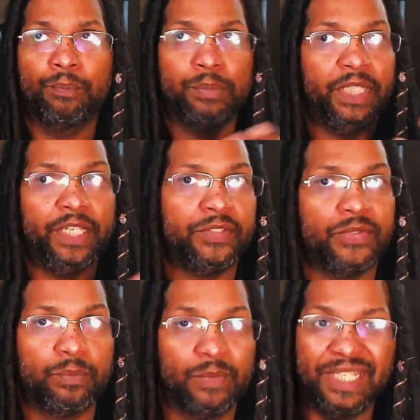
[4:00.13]
Plex,
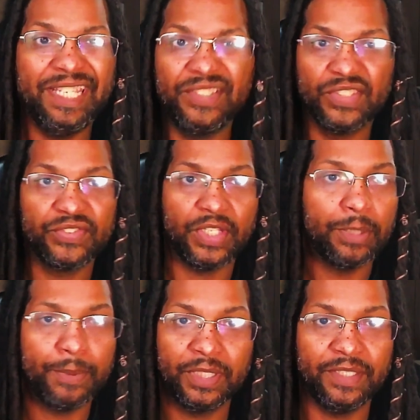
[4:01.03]
easy to set
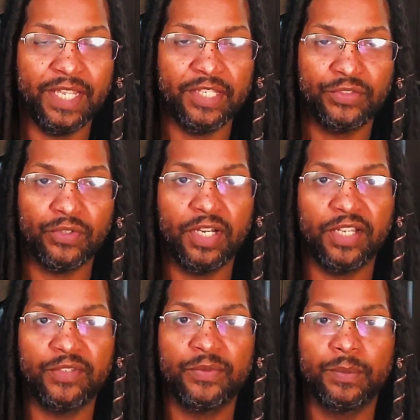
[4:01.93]
up on a NAS
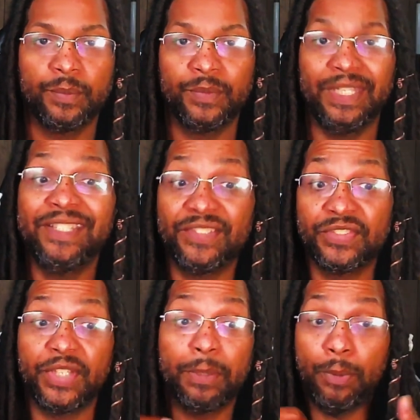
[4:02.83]
drive, easy to
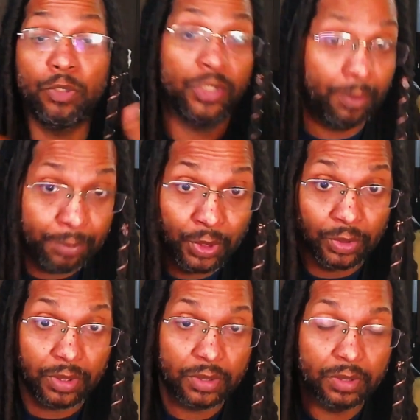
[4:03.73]
set up on a
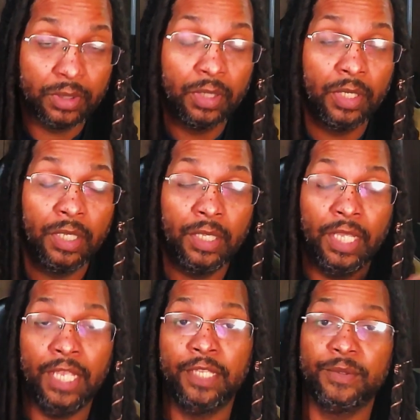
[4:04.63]
computer.
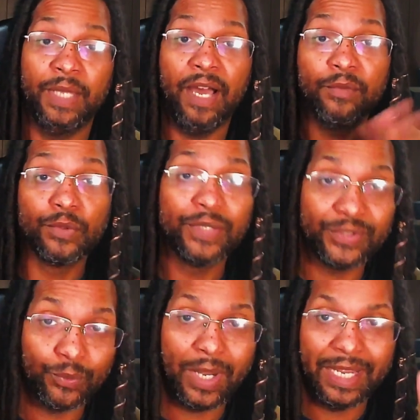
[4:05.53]
And the other
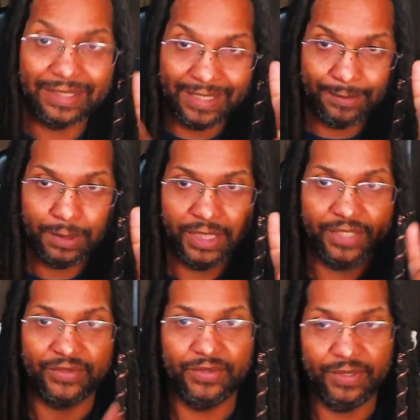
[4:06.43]
reason why I like Plex,
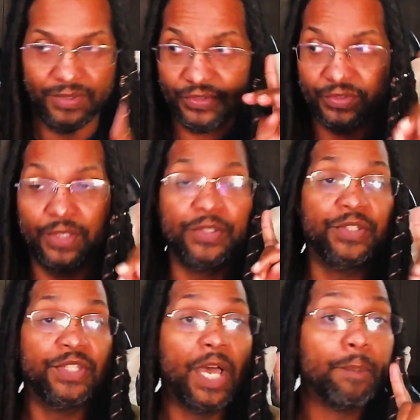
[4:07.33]
and this is the
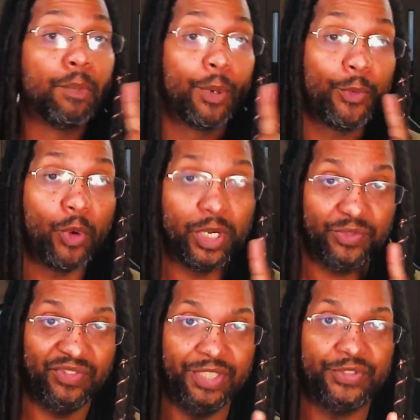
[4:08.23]
number
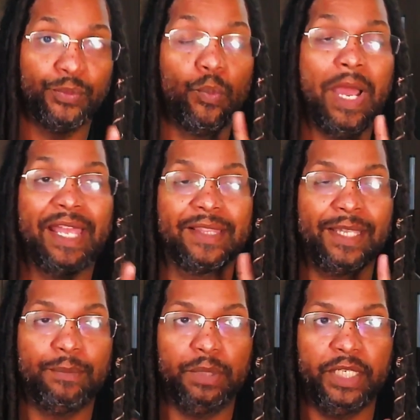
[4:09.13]
one reason why I
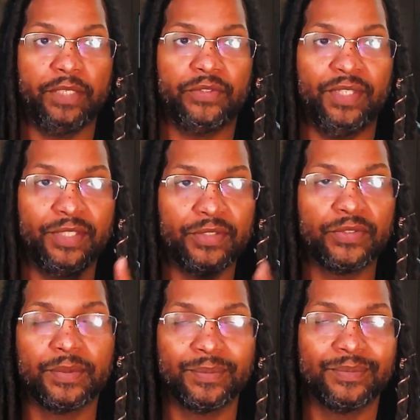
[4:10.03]
like Plex, is
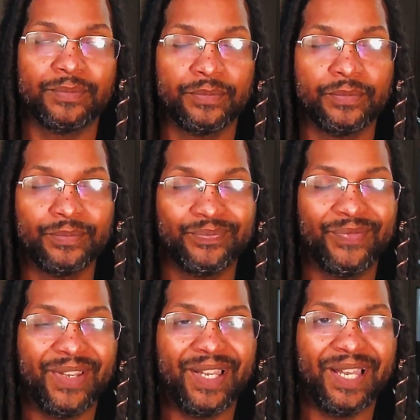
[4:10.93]

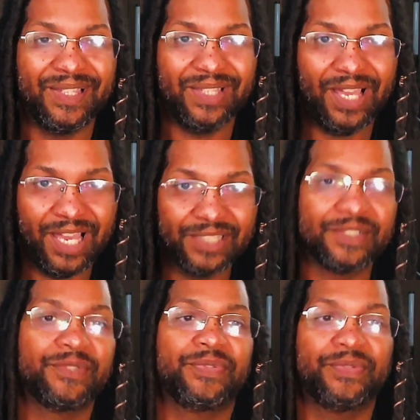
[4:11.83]
a lot
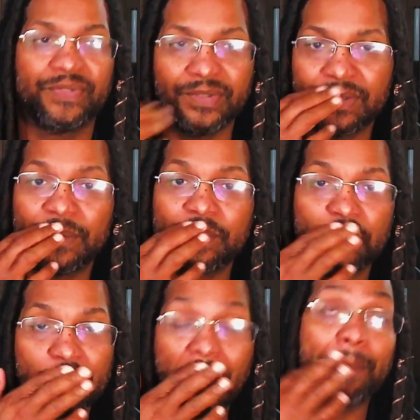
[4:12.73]
of
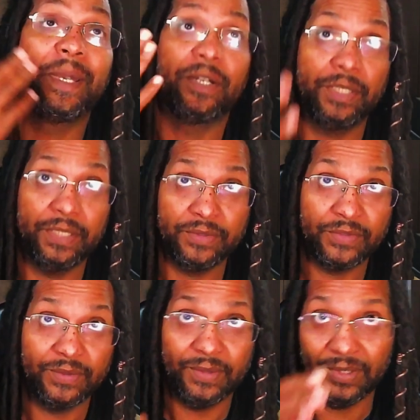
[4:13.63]
Americans,
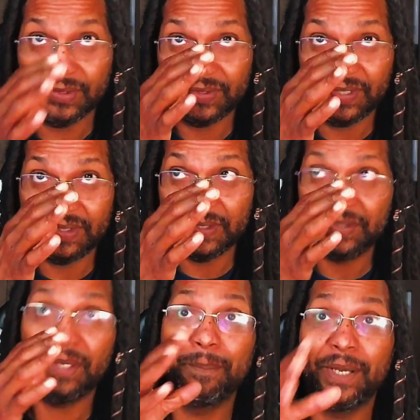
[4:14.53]
I'm going to say
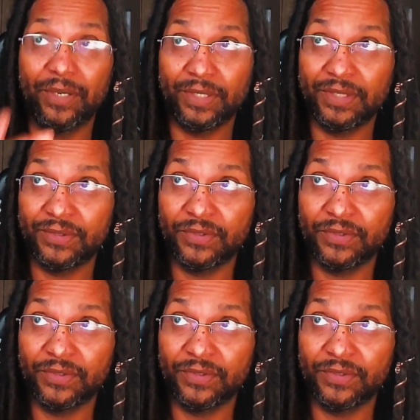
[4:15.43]
this Americans